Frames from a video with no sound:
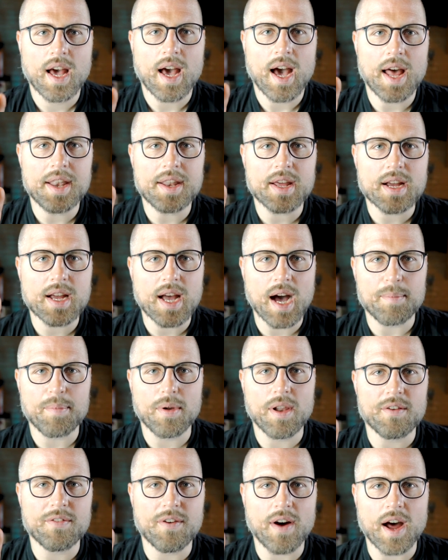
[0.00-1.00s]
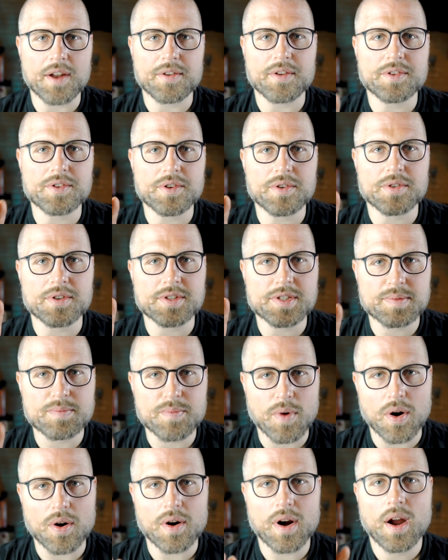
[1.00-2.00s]
and a couple of hundred euros
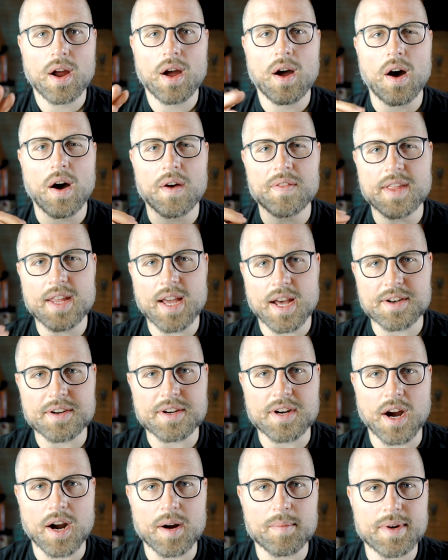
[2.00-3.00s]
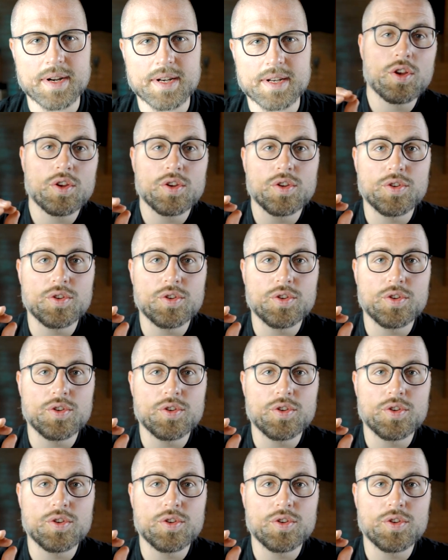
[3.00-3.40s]
more on the undergarment.